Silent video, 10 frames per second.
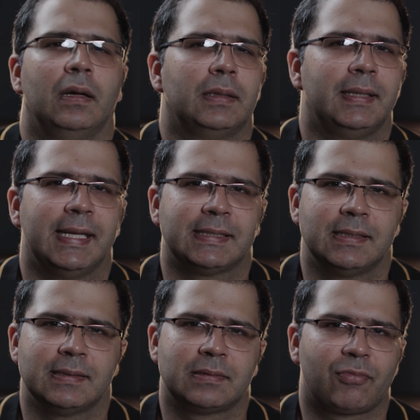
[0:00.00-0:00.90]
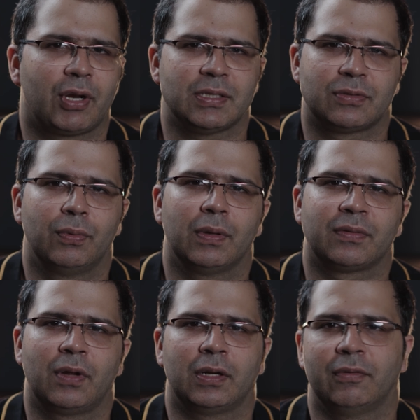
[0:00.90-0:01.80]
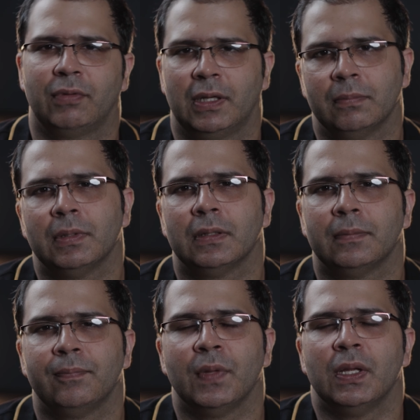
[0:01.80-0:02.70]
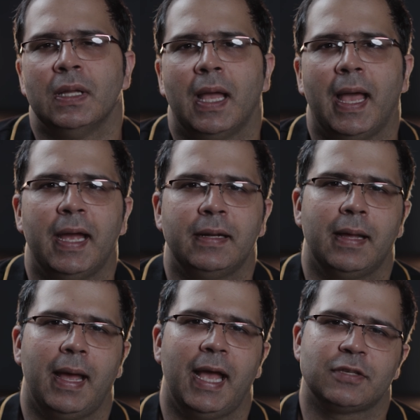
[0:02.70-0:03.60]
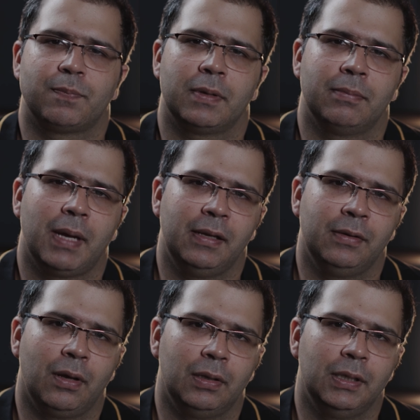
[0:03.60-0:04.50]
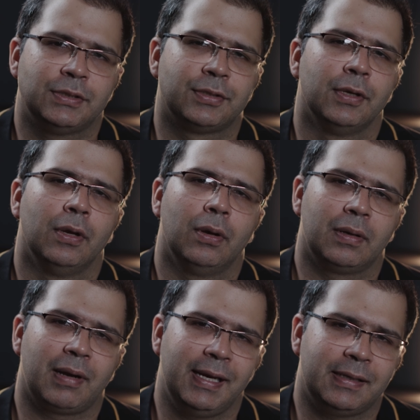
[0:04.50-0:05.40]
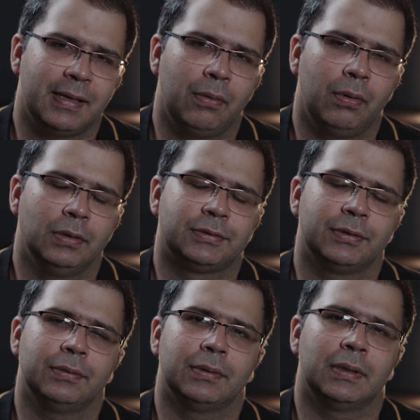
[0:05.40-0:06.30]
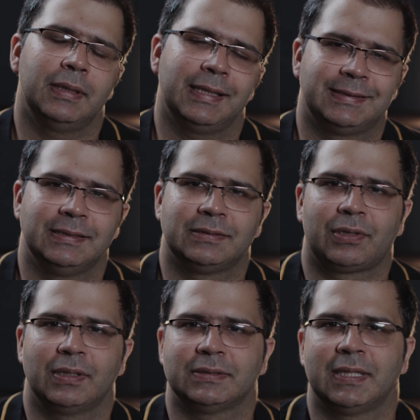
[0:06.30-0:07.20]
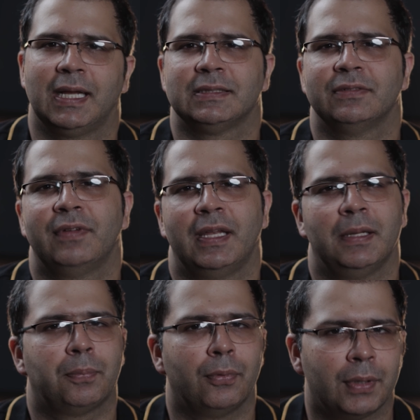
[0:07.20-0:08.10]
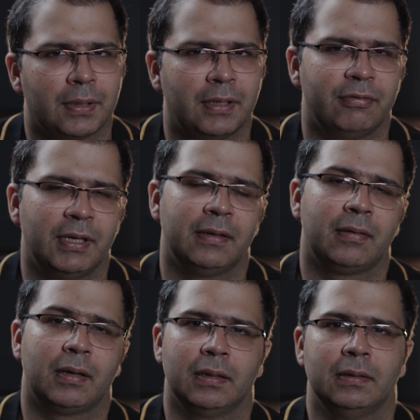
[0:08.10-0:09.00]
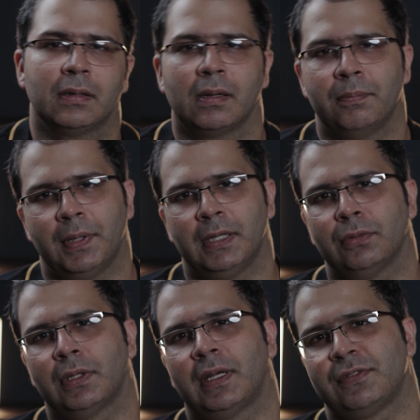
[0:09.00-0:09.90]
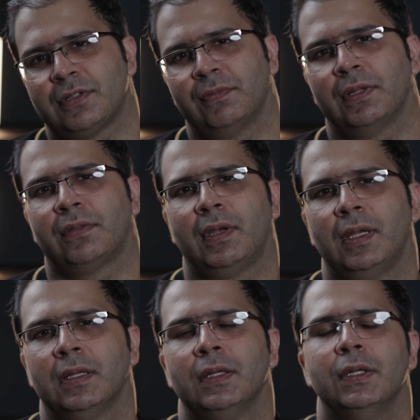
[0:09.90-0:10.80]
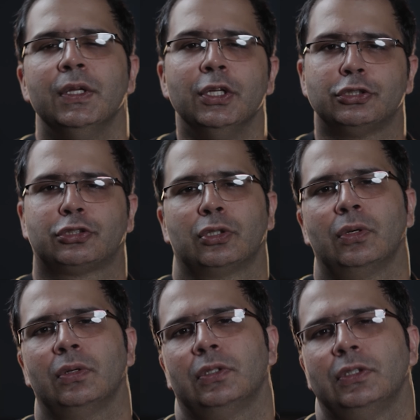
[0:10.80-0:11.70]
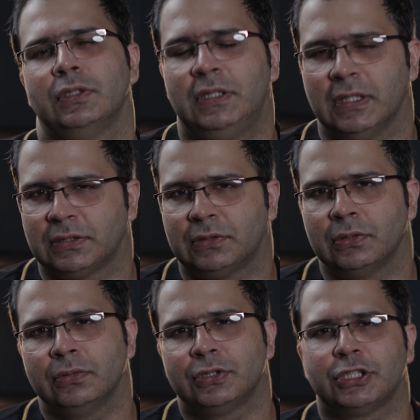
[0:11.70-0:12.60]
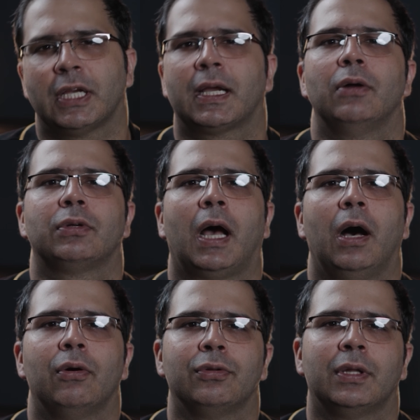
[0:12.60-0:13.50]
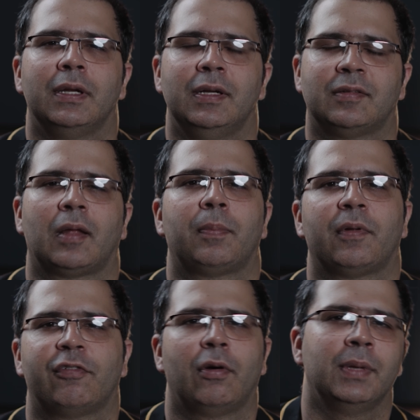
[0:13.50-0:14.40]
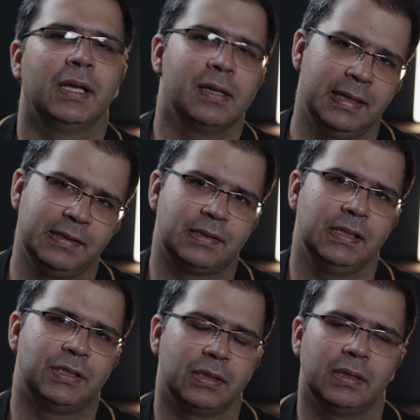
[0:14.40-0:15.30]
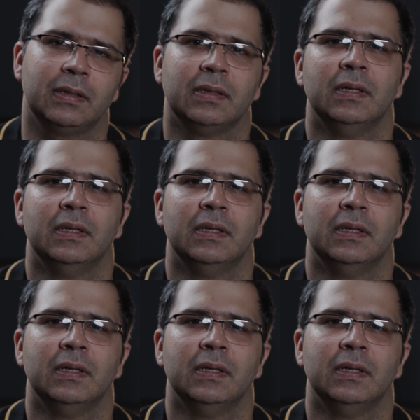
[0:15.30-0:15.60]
the Nexus Trust was not available. And as per my knowledge, right now also the Nexus Trust has a very poor dividend return compared to the rest of the 3. So just to check out how the REITs are performing against each other,